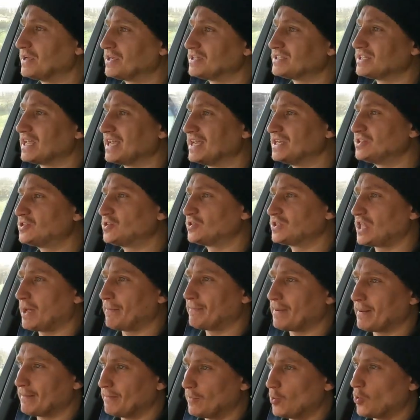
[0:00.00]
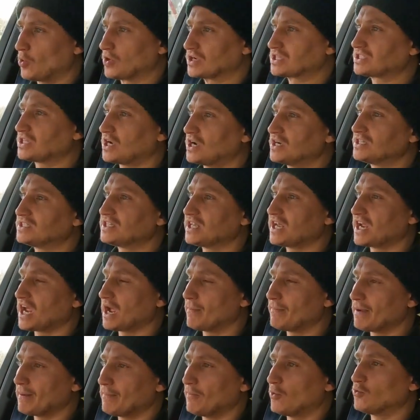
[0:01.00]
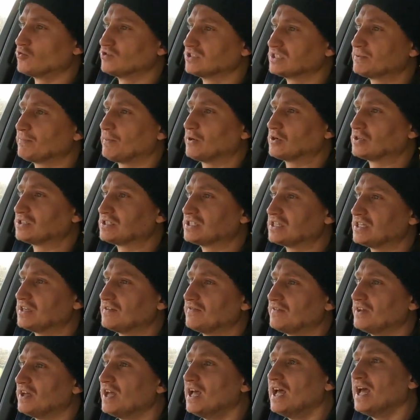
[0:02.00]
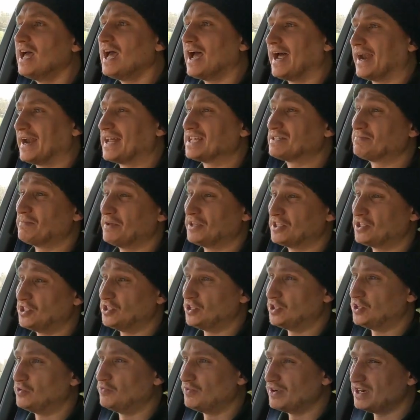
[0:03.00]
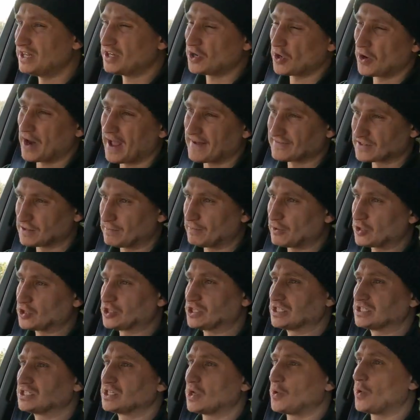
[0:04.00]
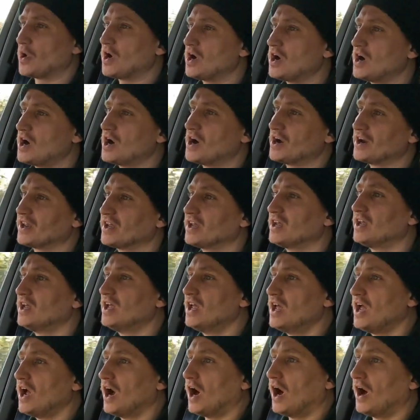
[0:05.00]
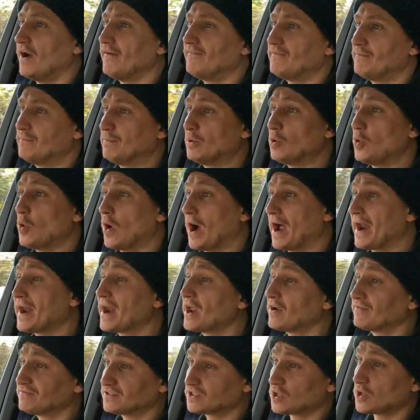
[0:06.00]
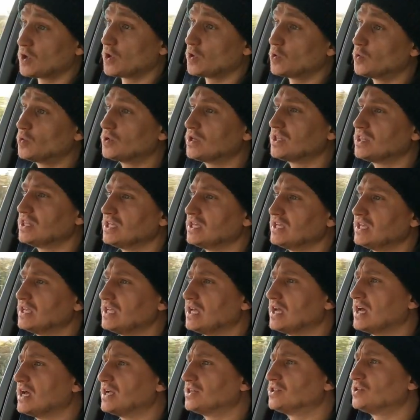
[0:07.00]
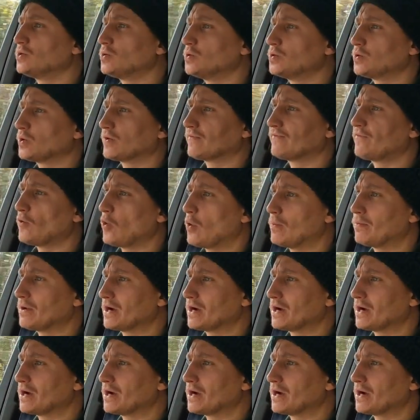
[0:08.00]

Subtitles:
because it is just that bit more exciting, a bit more responsive, and as mentioned, you really don't have to push it so hard. I've bought and I've sold the 204